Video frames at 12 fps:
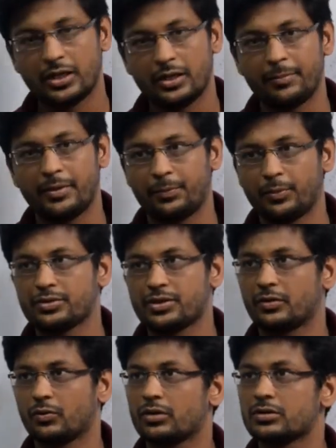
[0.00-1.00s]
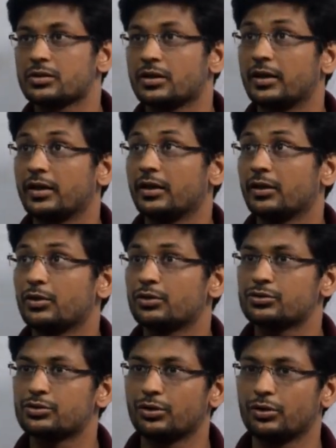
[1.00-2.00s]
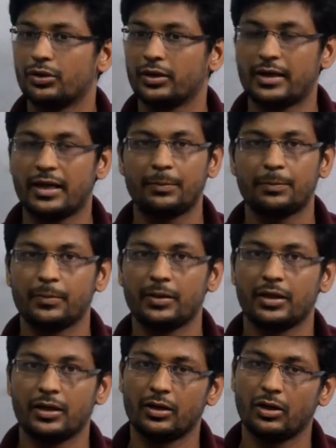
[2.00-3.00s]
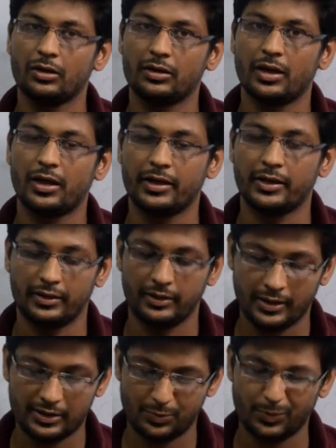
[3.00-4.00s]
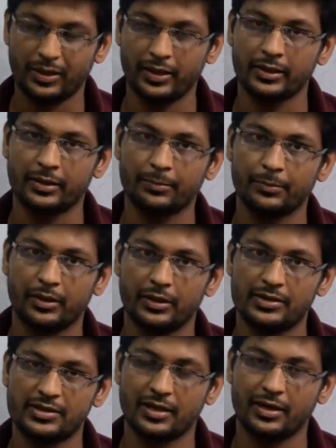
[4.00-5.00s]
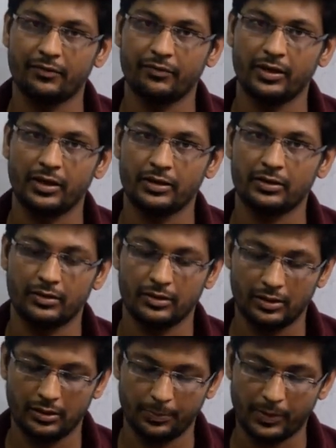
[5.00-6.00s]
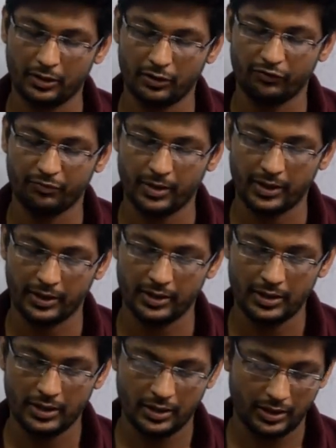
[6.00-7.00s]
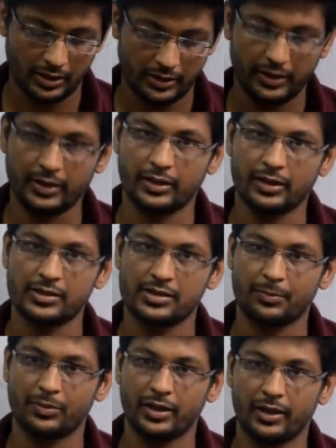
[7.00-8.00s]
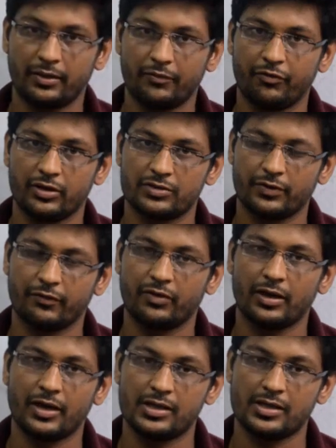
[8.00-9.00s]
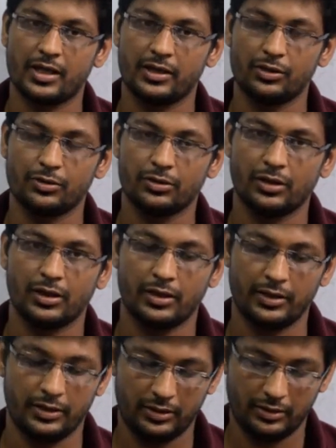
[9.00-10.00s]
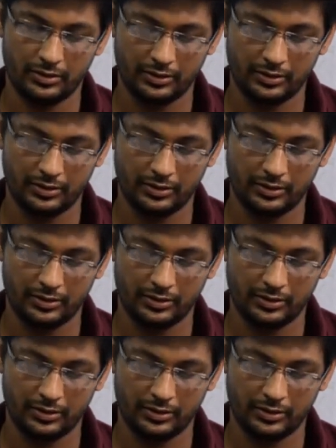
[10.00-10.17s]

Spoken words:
my project was really good, so it helped me a lot. I explained each and every part of my internship, that first 15 days I